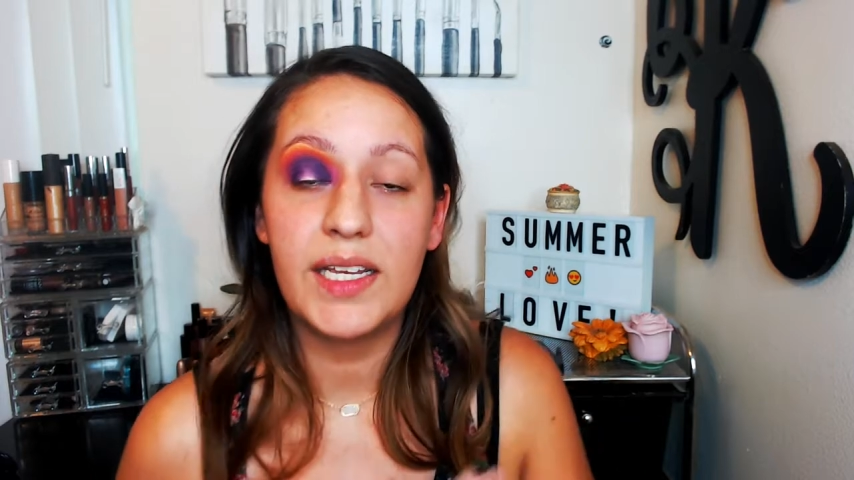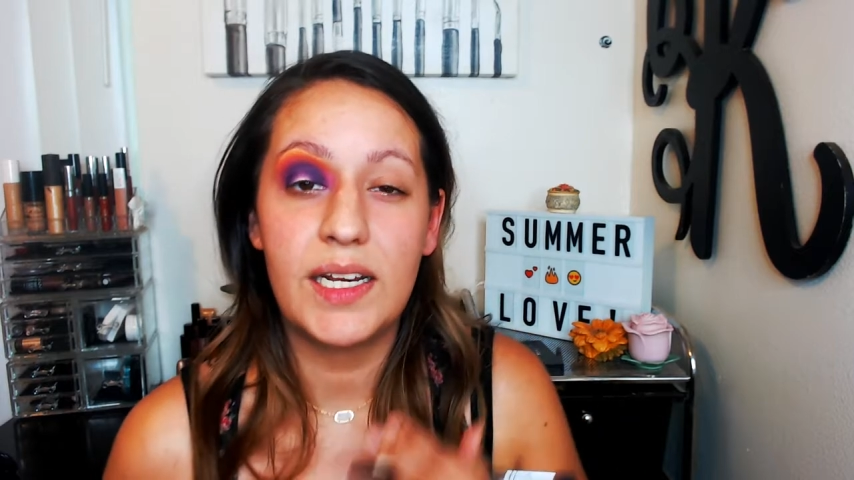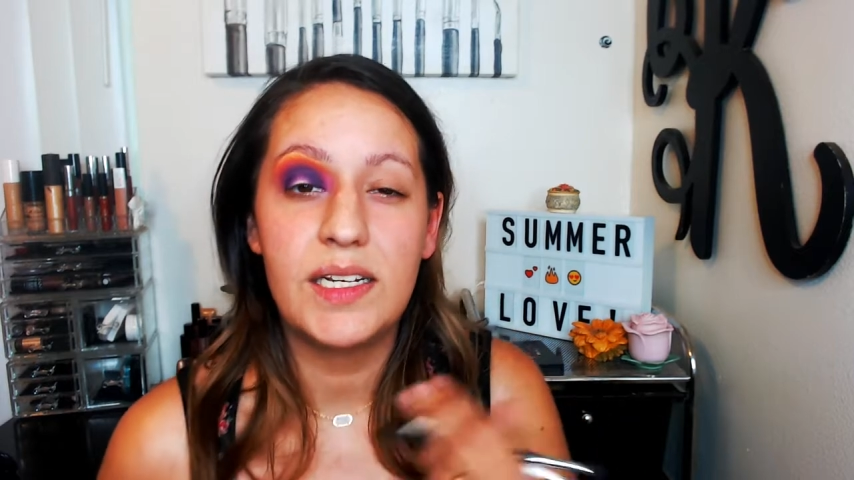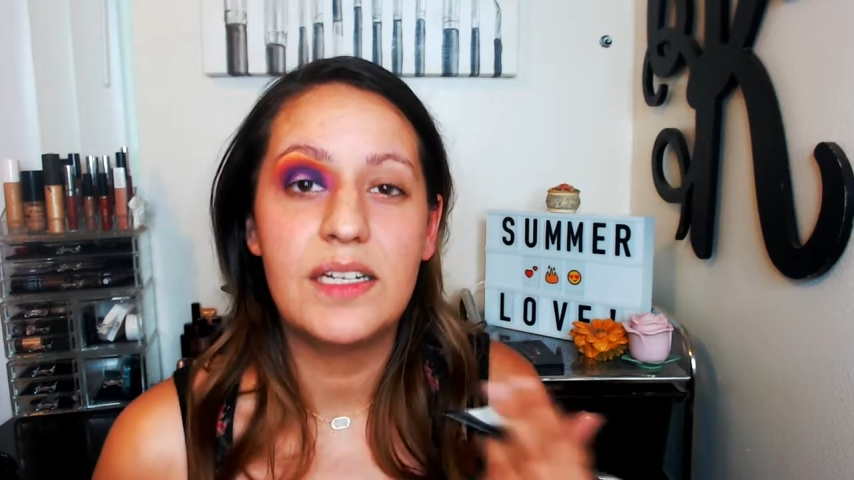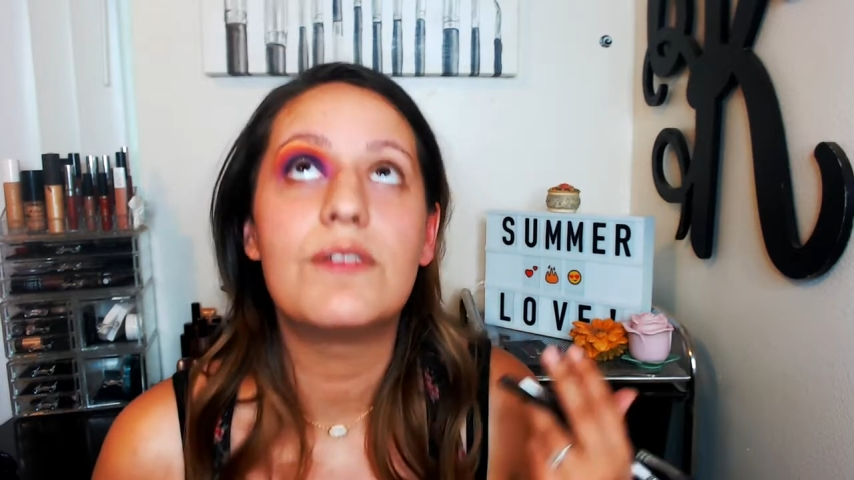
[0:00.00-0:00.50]
and I
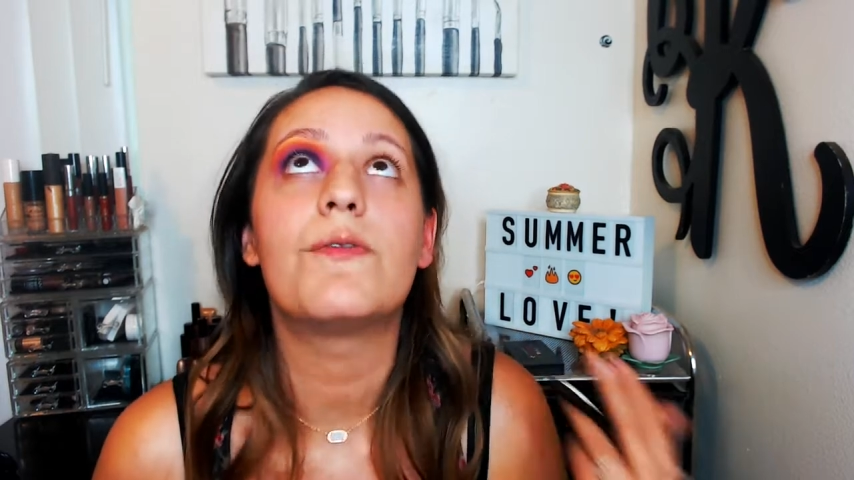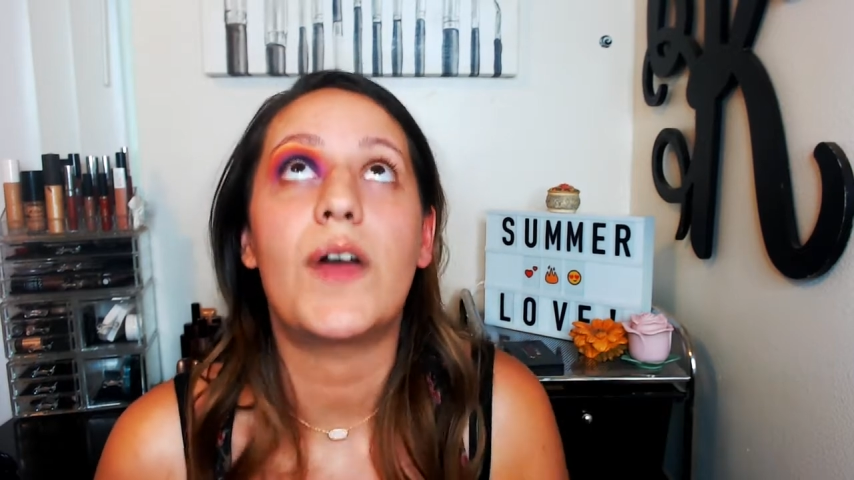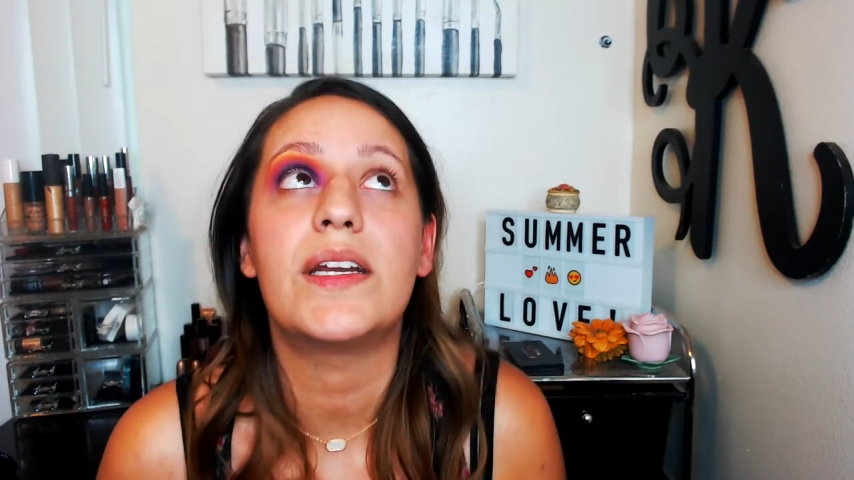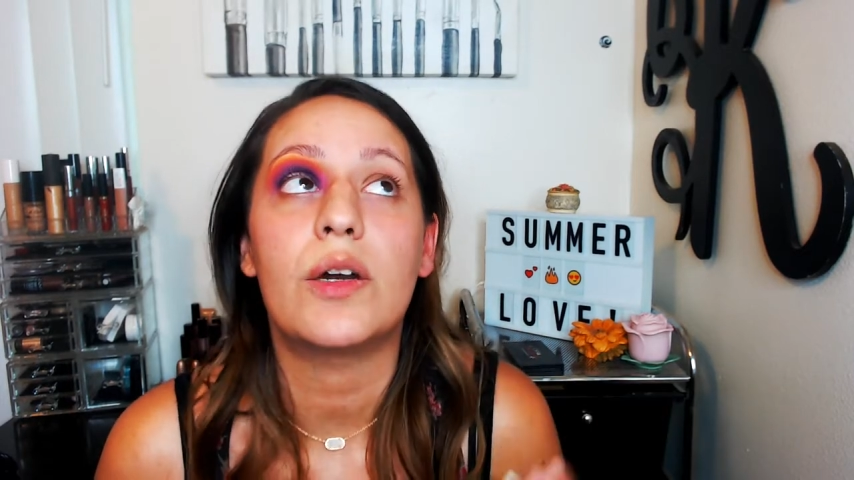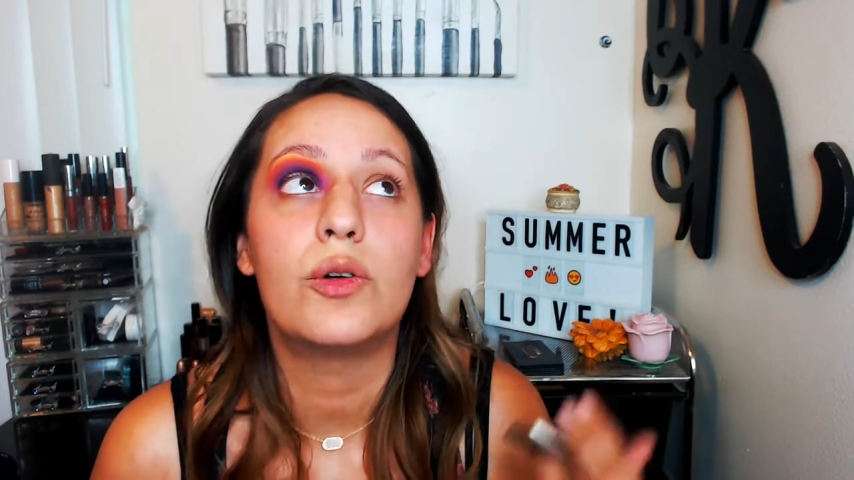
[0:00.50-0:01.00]
needed to
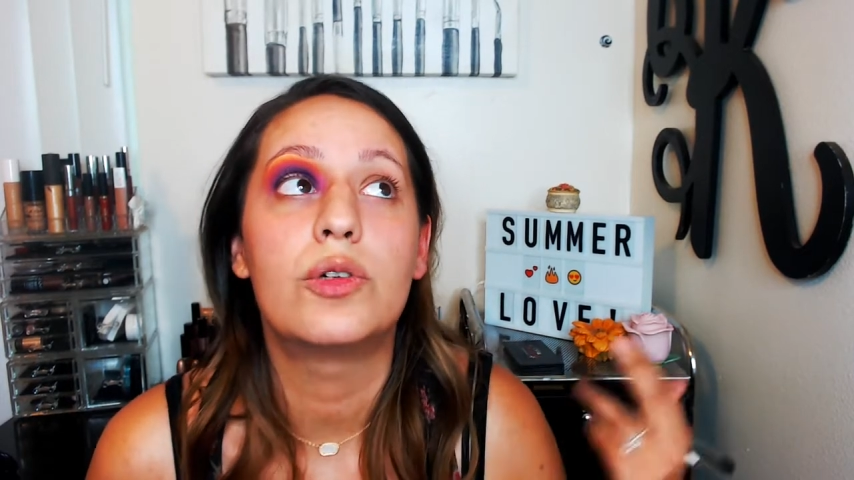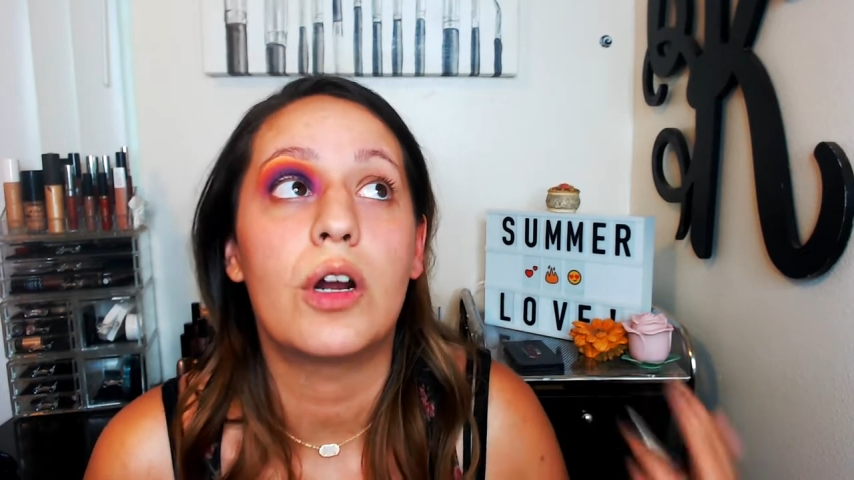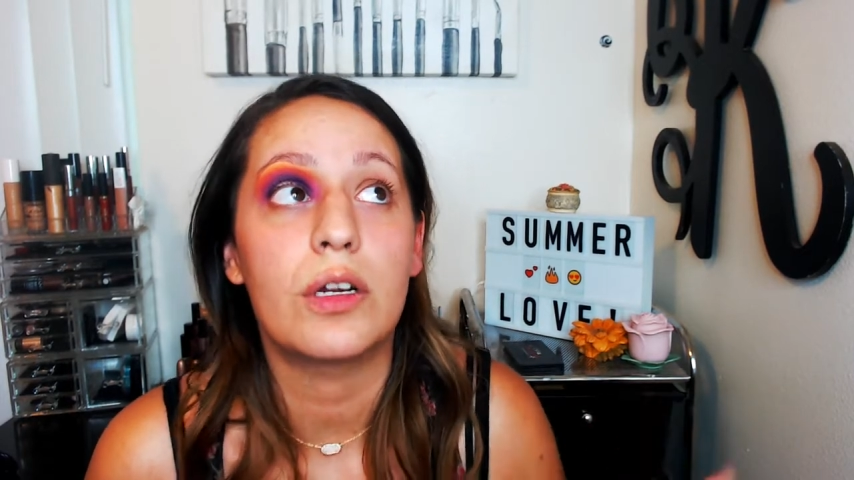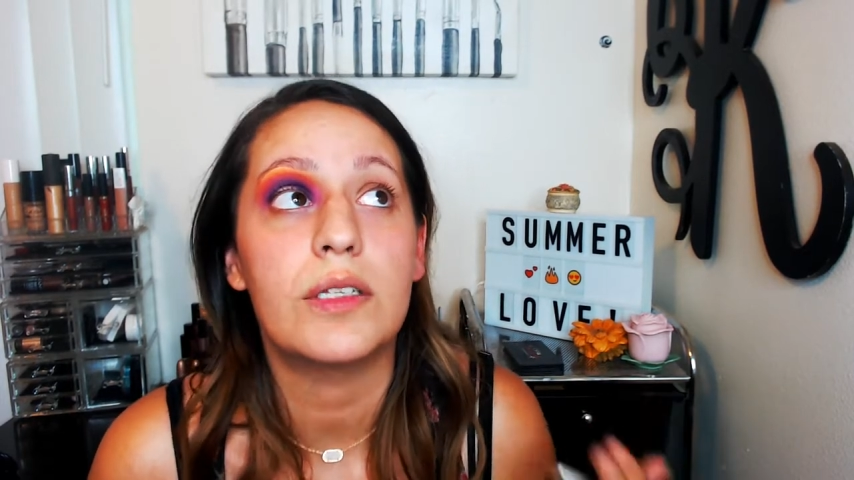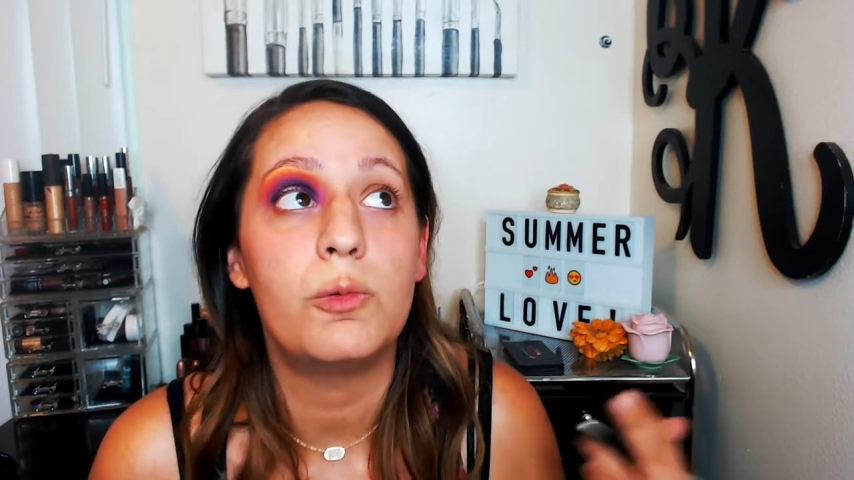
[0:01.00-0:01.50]
find out who
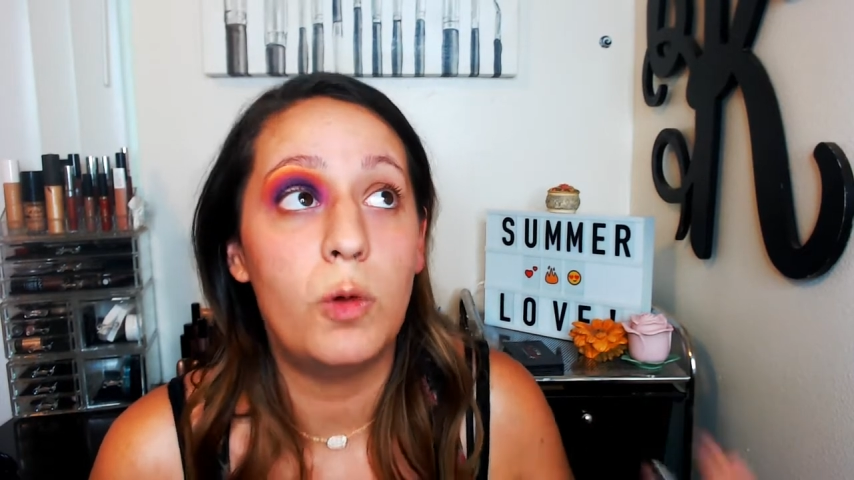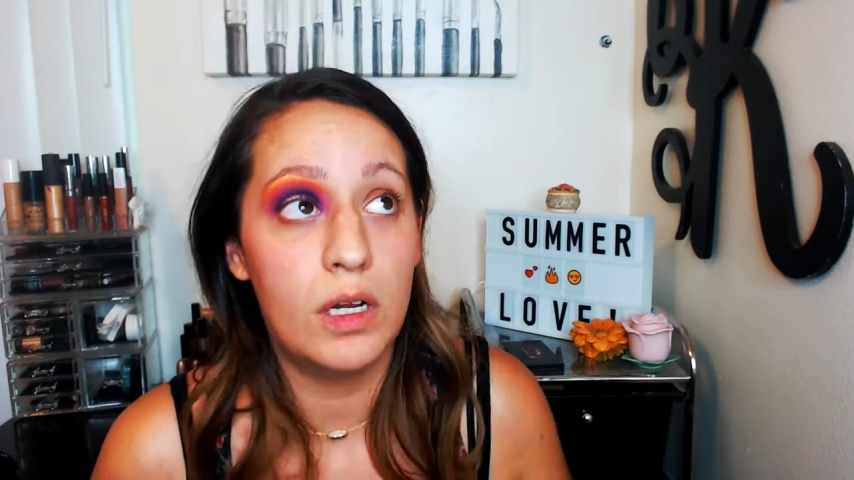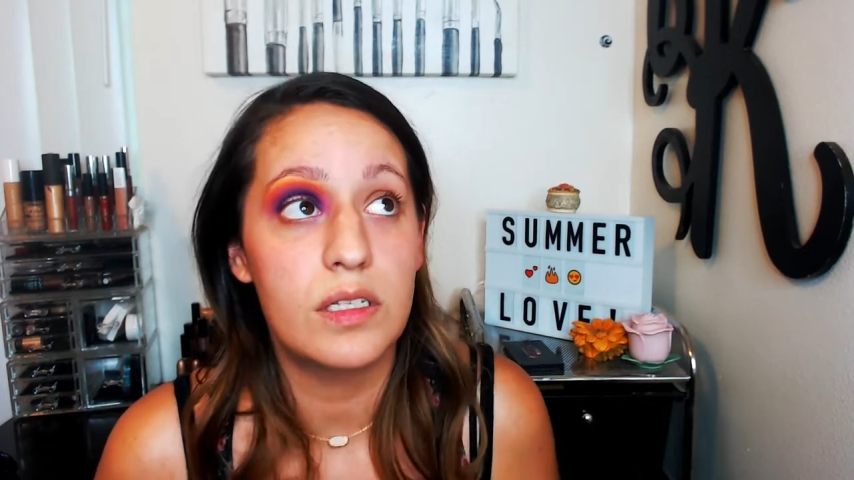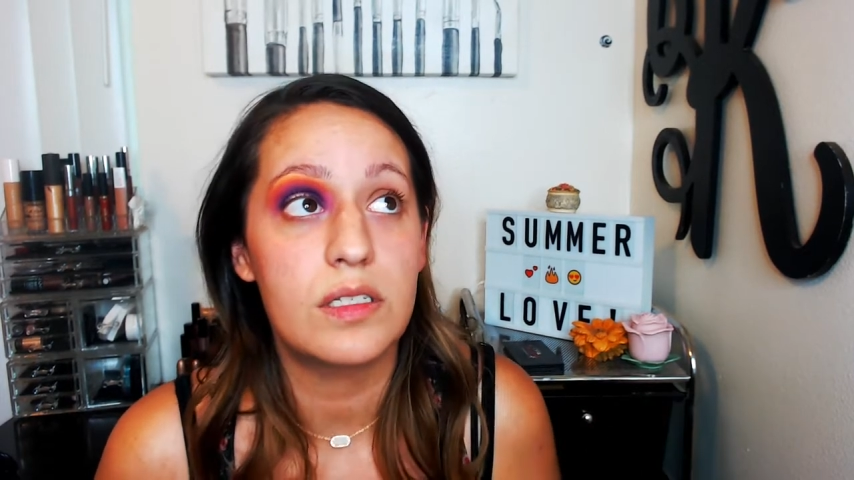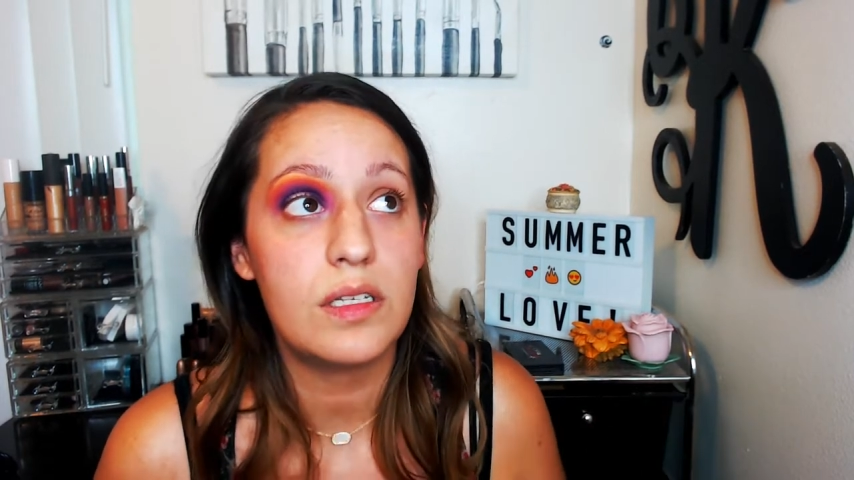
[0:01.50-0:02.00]
Carly
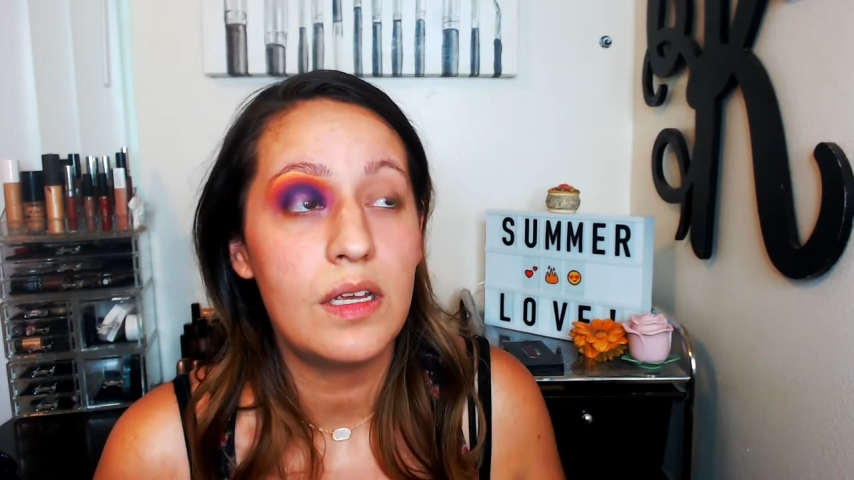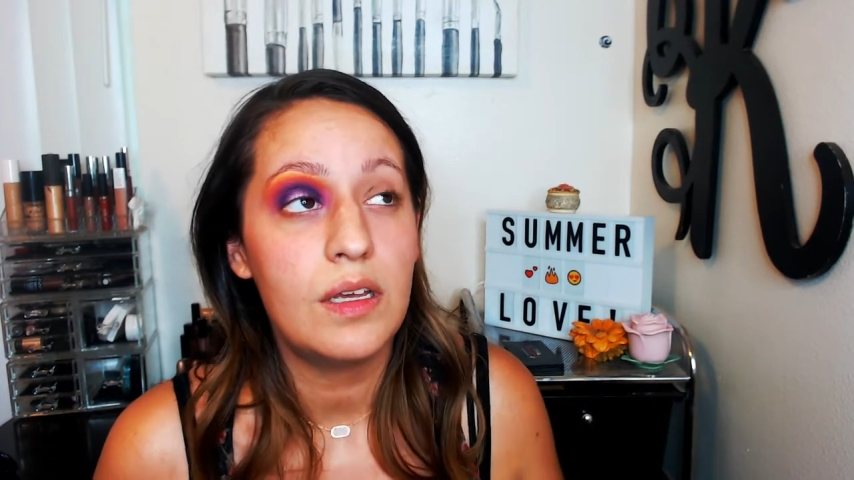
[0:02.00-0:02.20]
was,